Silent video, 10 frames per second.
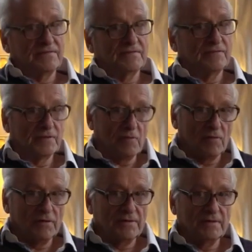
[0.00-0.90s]
we
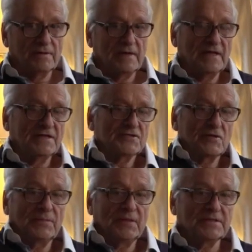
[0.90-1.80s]
call it, and a
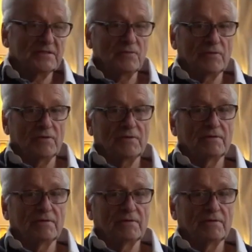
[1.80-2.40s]
subjective world.